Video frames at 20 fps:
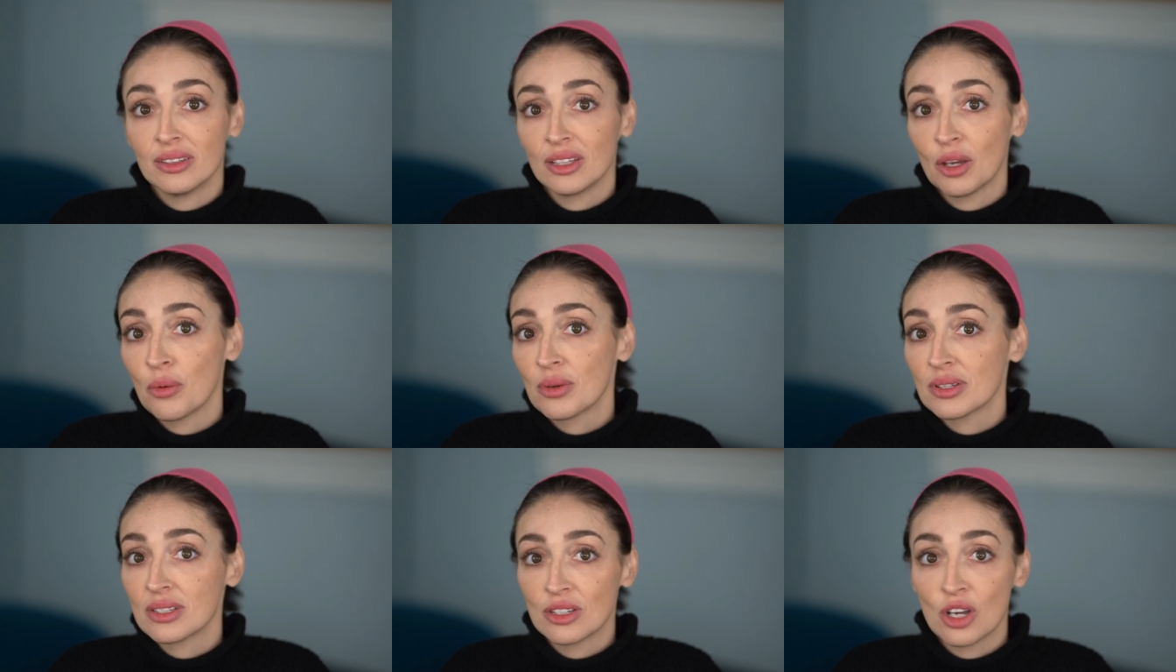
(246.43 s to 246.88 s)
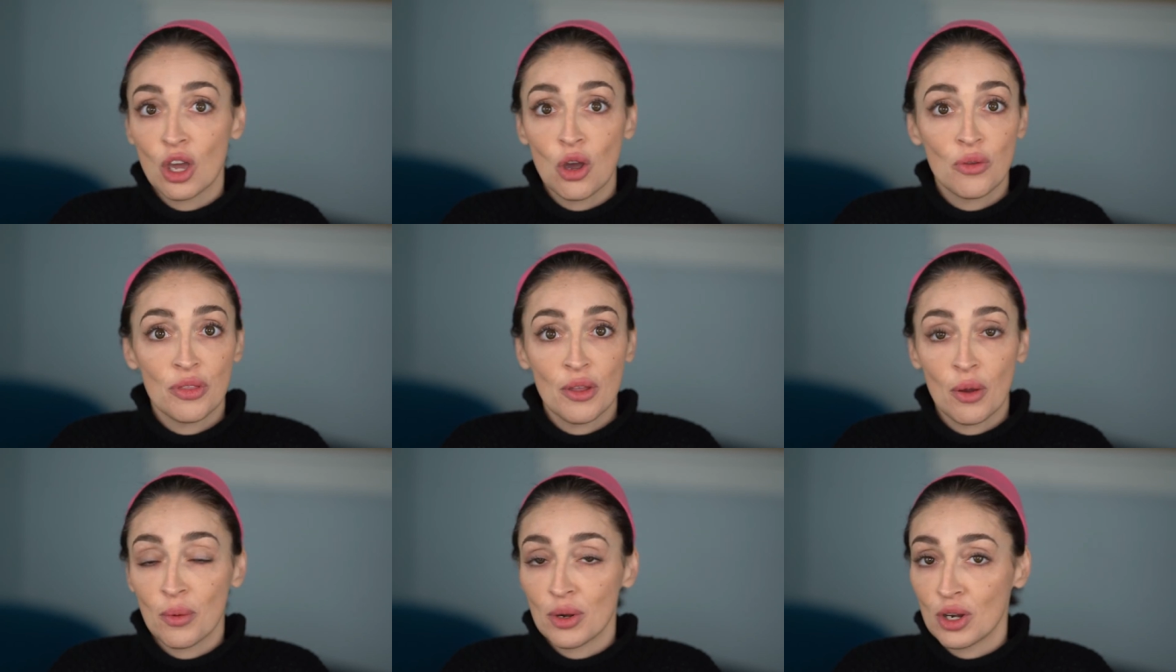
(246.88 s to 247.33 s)
There was no
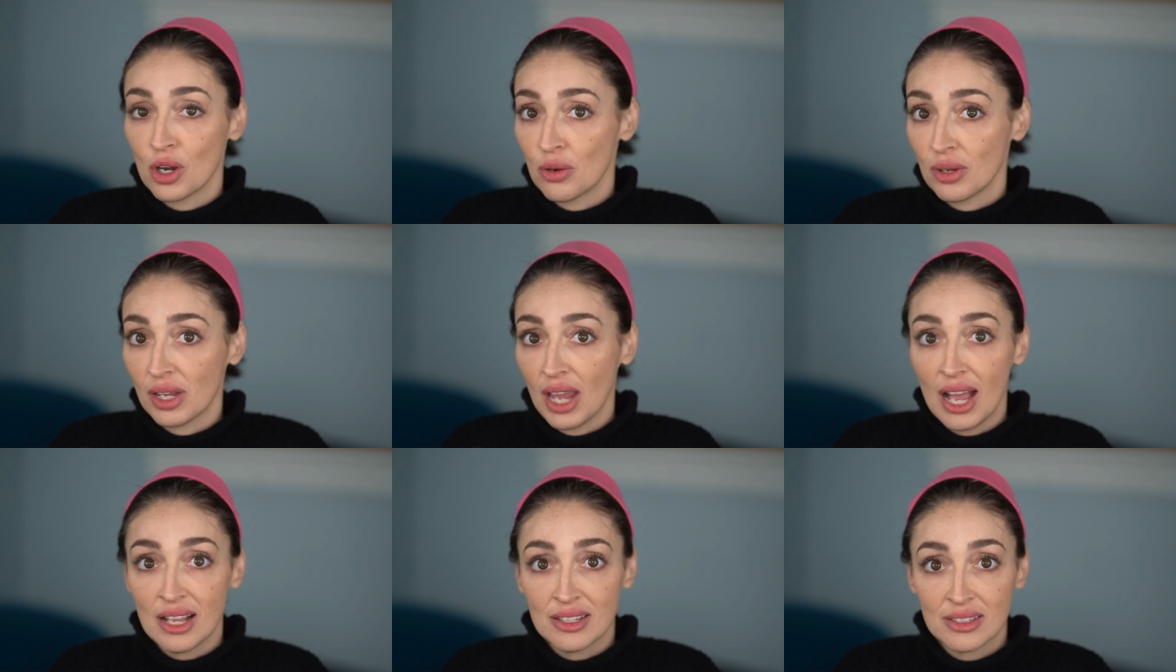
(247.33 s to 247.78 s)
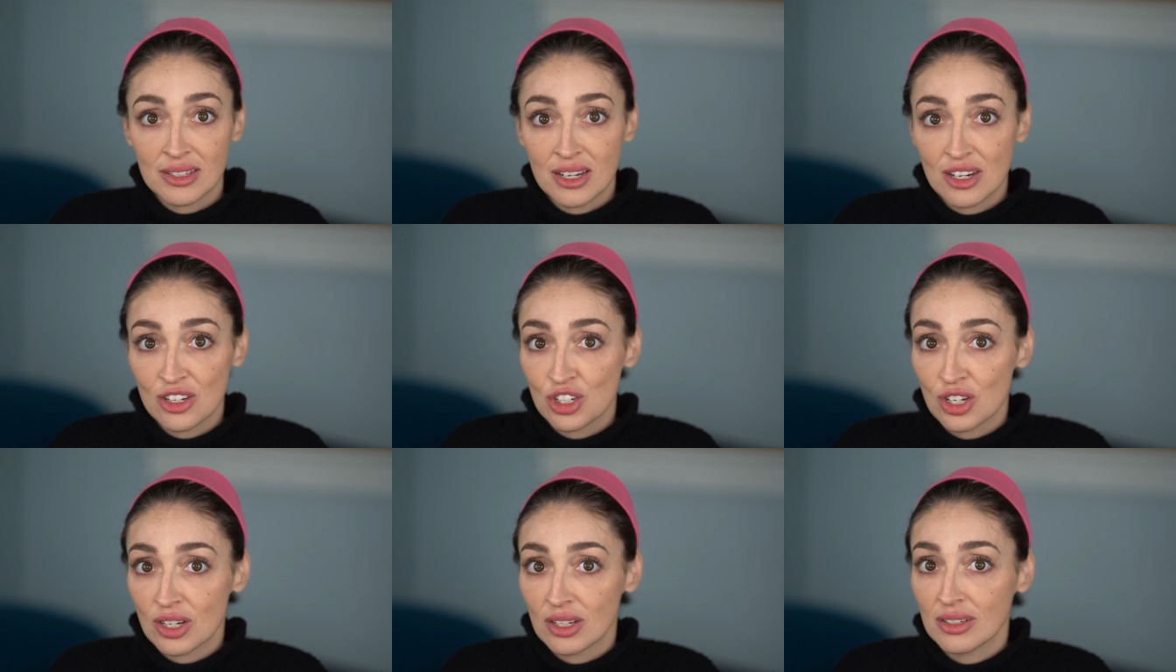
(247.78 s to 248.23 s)
there were no gas
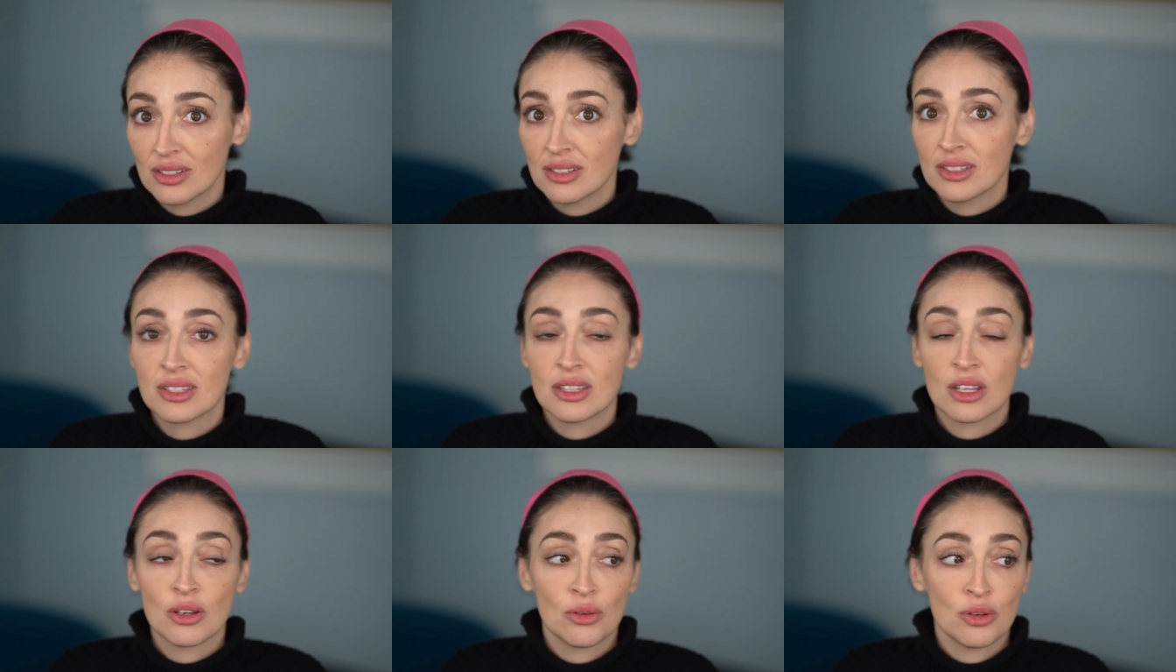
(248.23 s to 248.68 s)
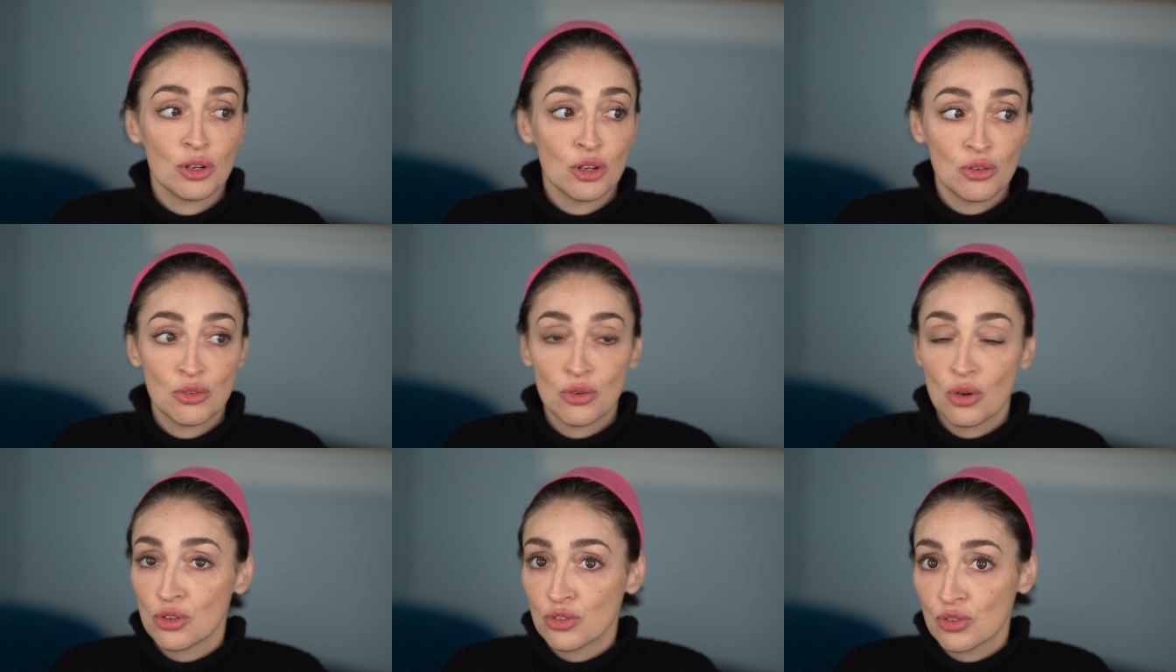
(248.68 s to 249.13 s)
stations, there were no
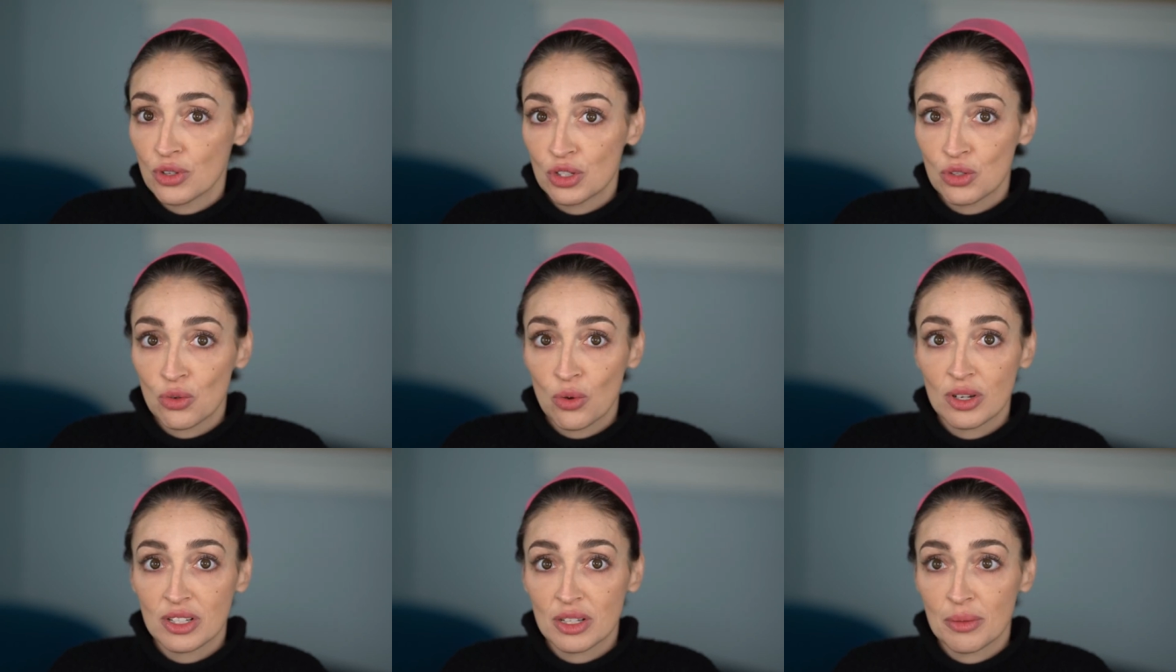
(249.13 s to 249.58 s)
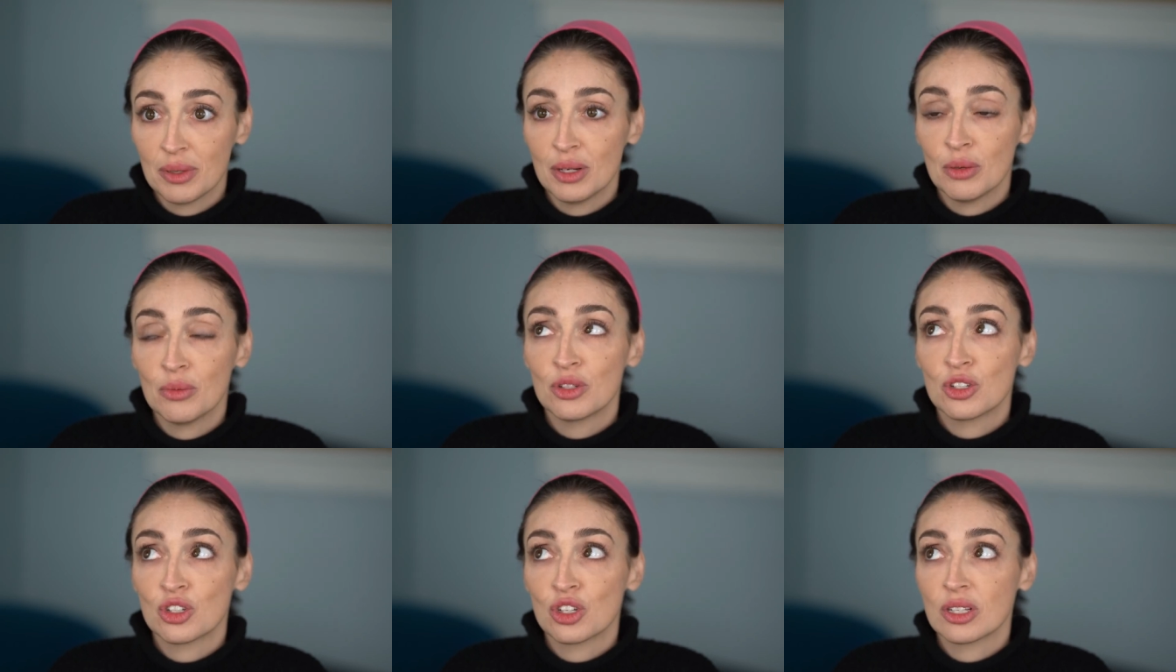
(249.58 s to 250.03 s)
grocery stores. I mean,
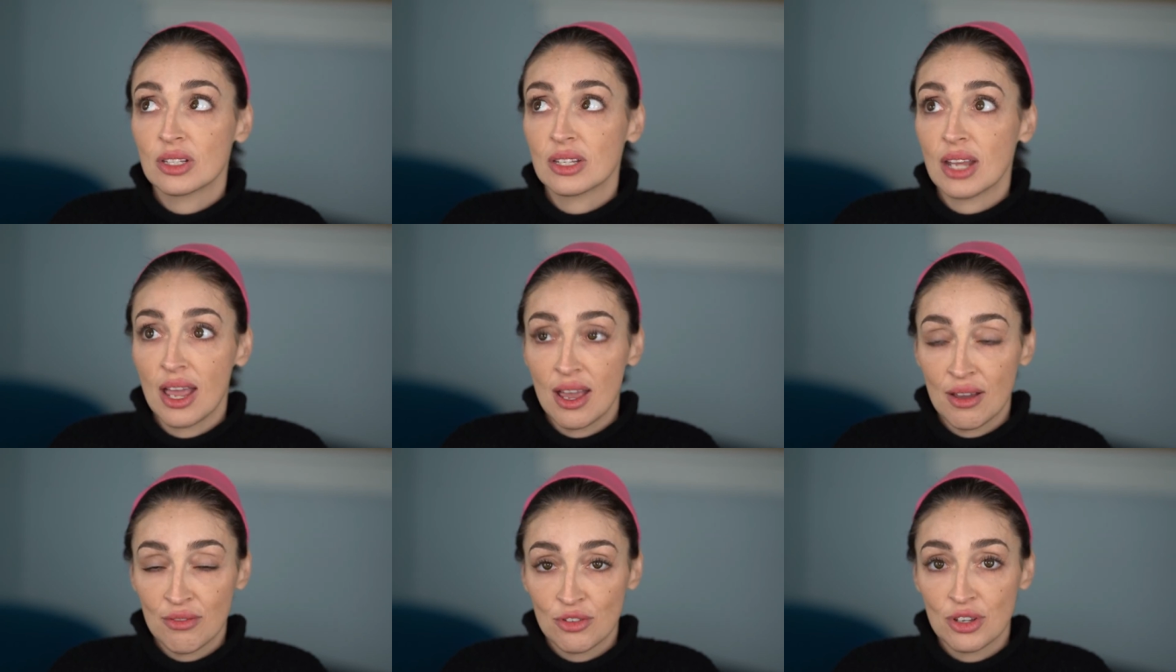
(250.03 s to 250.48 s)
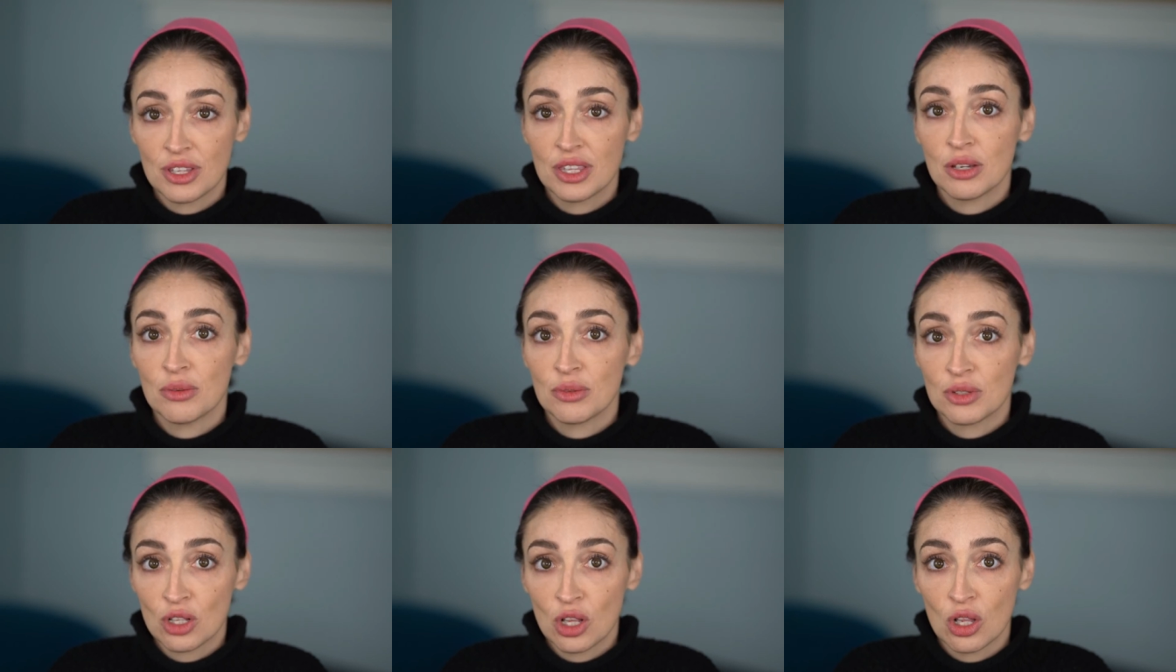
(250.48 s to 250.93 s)
it was just
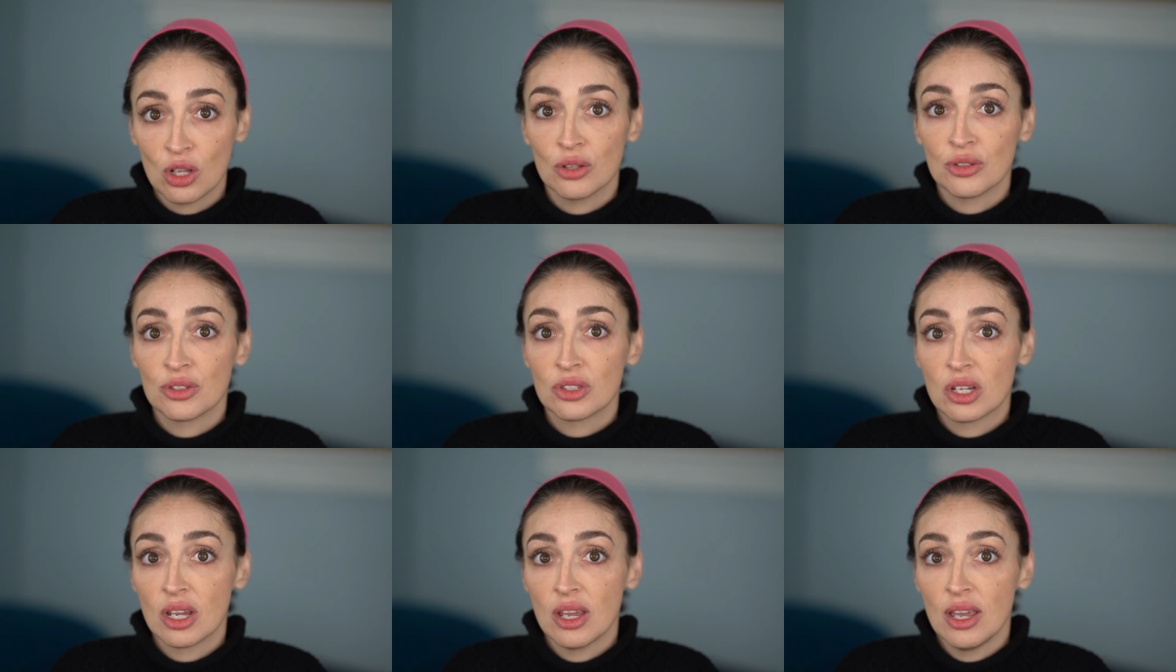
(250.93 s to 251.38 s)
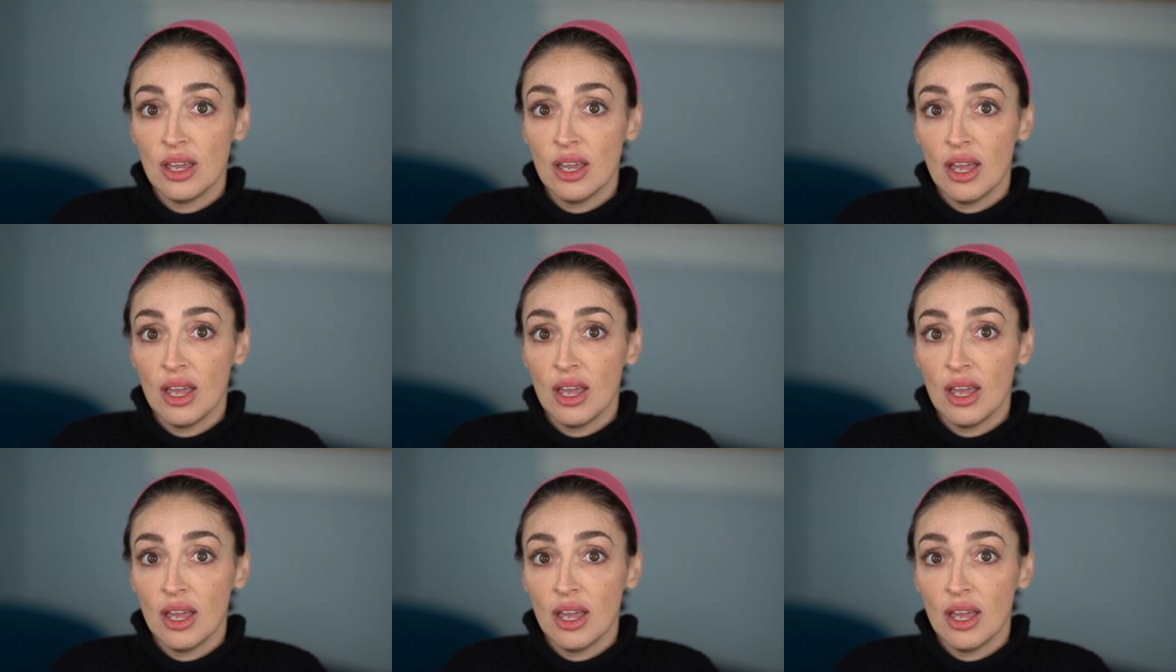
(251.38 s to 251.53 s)
everything was closed.